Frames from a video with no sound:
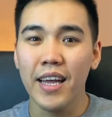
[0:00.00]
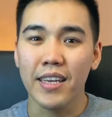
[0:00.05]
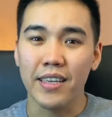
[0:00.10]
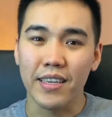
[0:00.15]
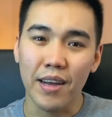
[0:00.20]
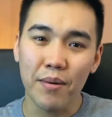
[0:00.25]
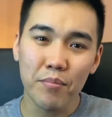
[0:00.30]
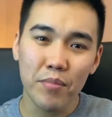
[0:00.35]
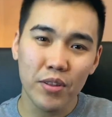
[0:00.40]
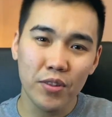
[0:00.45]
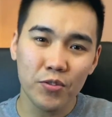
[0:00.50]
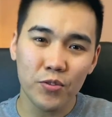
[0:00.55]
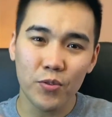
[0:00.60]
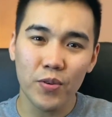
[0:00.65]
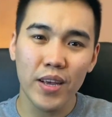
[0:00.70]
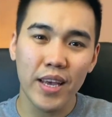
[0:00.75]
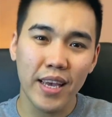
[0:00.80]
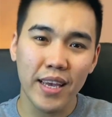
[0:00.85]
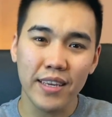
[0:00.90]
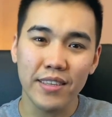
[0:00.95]
Number
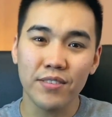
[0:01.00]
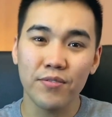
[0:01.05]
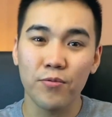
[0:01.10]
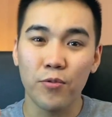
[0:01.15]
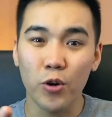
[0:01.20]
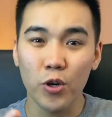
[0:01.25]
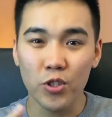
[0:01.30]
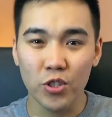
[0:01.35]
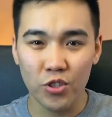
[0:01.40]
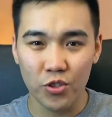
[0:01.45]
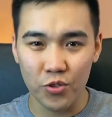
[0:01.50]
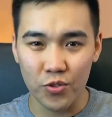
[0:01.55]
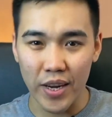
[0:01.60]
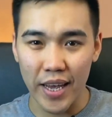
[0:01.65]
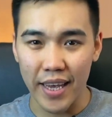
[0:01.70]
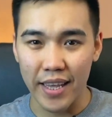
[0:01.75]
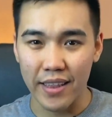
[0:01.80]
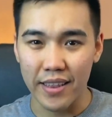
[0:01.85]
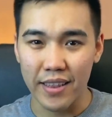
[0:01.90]
3 is Firstrade.